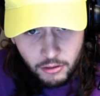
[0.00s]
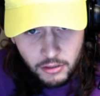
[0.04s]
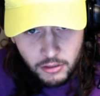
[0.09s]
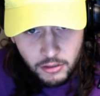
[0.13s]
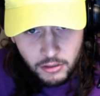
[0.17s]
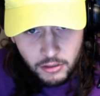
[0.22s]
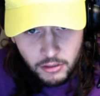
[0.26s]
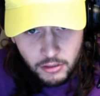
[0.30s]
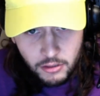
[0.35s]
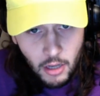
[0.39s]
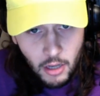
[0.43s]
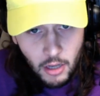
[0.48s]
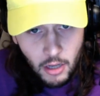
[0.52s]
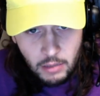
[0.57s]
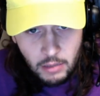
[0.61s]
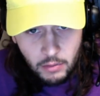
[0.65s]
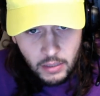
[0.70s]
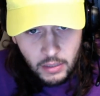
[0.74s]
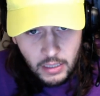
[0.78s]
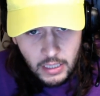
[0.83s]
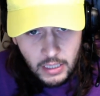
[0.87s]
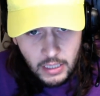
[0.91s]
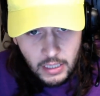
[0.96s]
some, and he
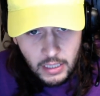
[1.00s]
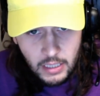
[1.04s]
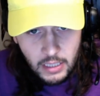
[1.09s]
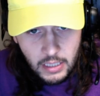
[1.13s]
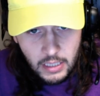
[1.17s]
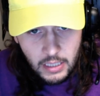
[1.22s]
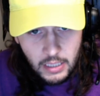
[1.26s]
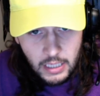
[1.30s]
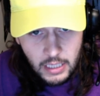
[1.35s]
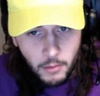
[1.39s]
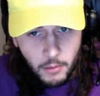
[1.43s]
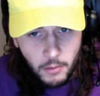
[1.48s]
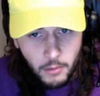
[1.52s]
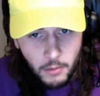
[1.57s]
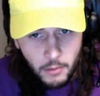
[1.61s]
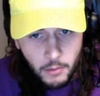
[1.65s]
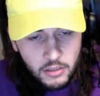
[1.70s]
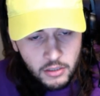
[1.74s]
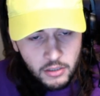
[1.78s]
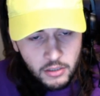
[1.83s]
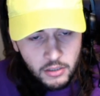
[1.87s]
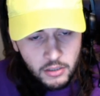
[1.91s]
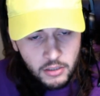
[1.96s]
he'd run the ball
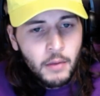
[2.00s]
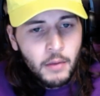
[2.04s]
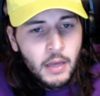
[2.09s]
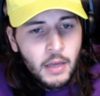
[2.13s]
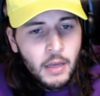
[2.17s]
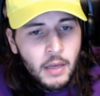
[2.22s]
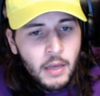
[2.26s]
some.